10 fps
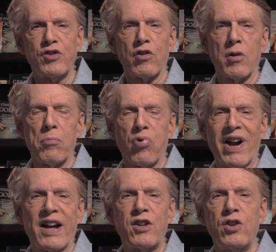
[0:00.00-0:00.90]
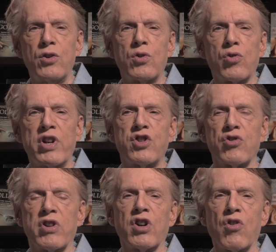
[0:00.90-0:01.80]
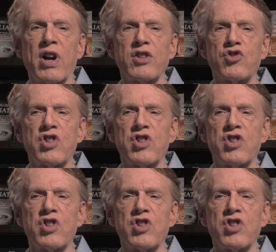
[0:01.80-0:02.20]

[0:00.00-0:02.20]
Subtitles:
You're a brand new creature in Christ